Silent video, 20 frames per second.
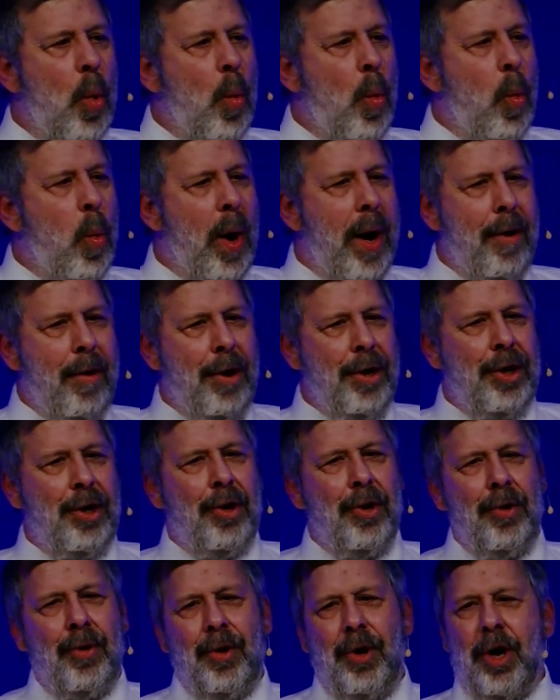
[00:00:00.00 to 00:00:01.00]
where are
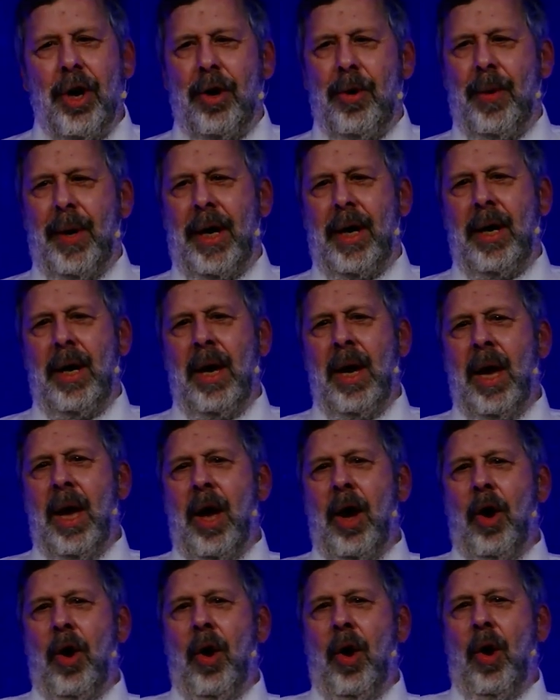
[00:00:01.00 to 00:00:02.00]
you going
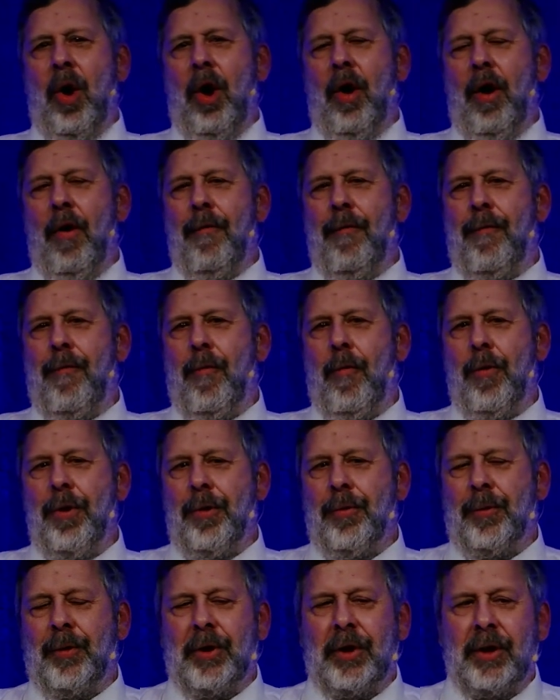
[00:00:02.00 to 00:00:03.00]
for
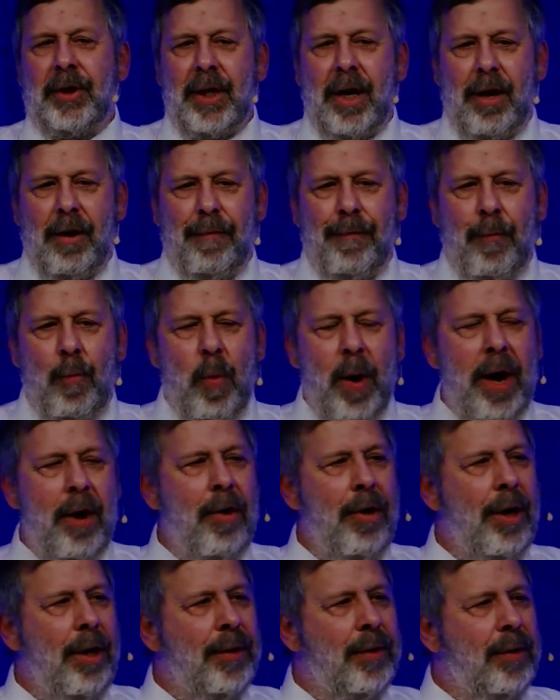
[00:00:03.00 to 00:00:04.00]
yourself?
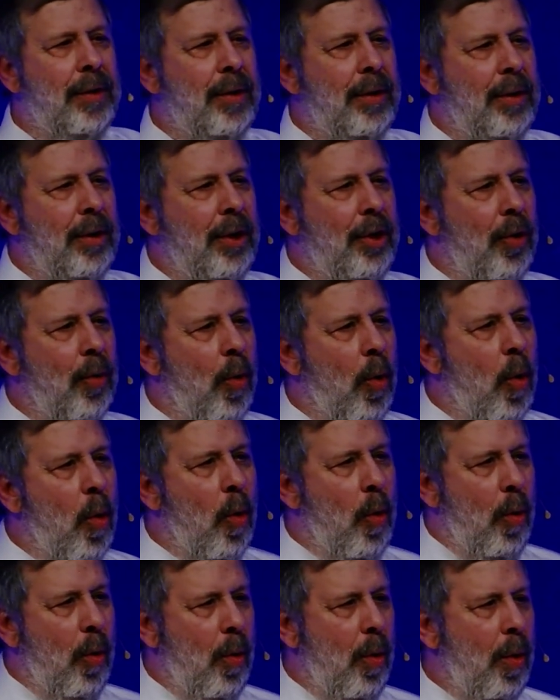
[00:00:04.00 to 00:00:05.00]
Where is
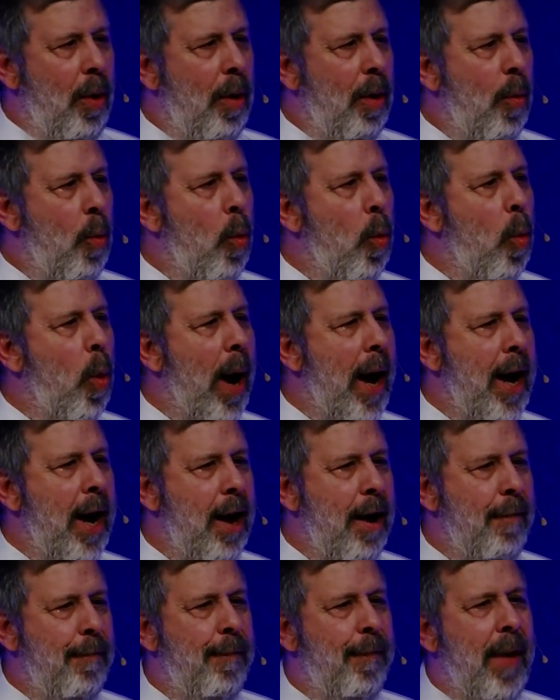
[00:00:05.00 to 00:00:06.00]
your
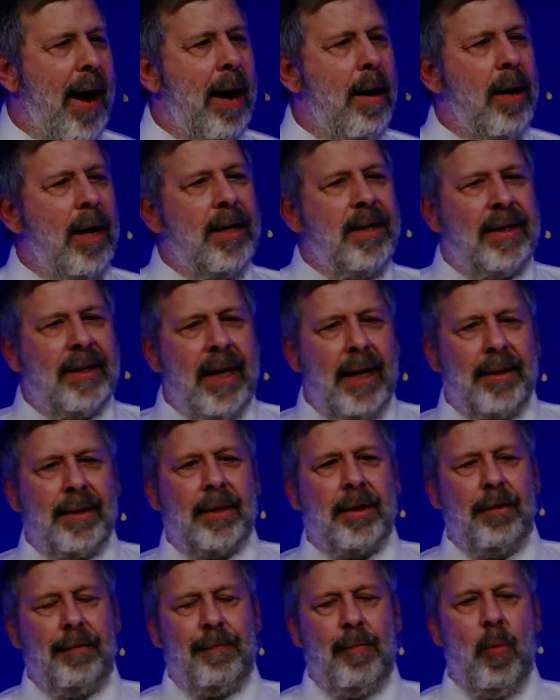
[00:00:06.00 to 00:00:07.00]
wave and
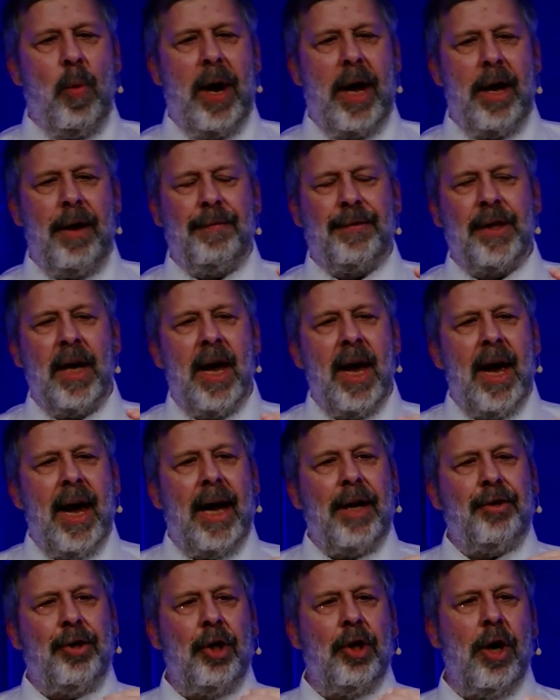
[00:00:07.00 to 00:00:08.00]
sets of waves
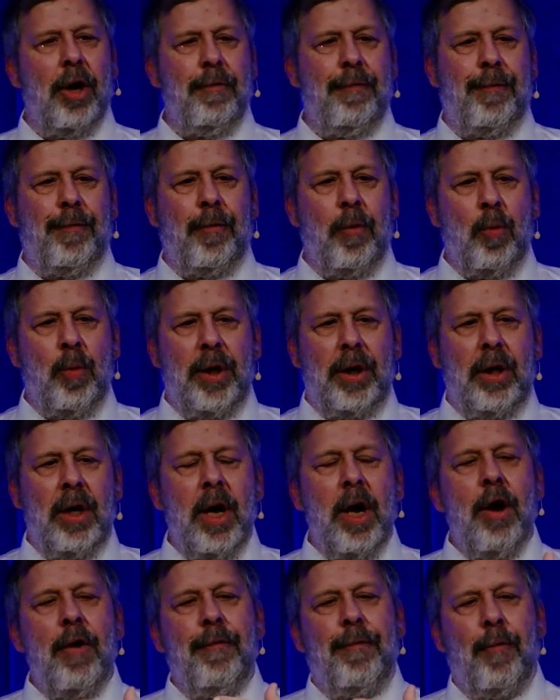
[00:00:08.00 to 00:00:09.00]
as you go forward
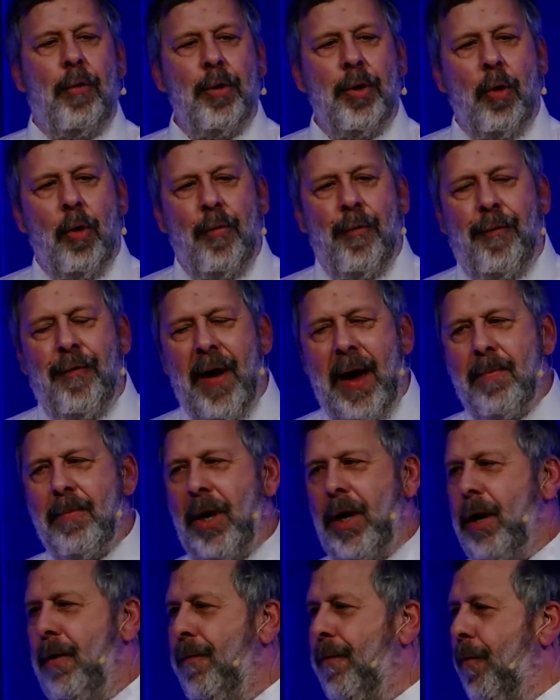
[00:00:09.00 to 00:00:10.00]
for your
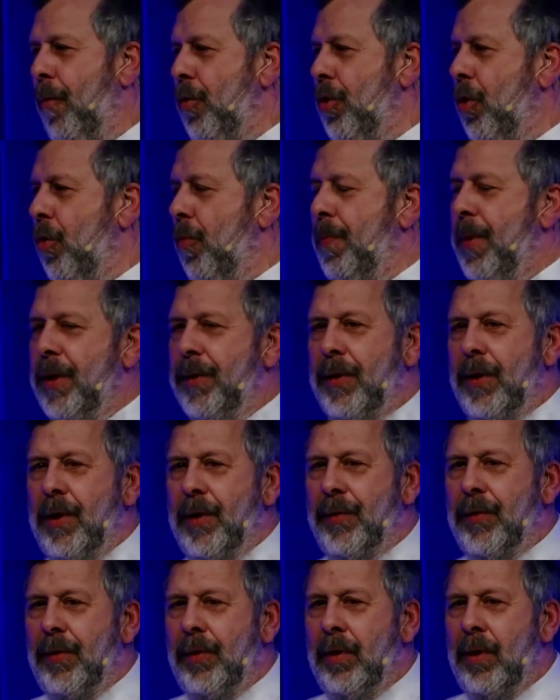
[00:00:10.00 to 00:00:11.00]
family, for your
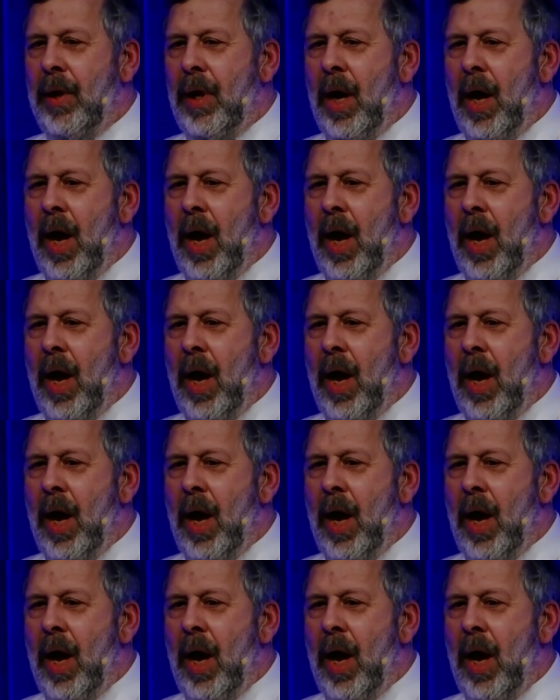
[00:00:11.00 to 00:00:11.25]
business?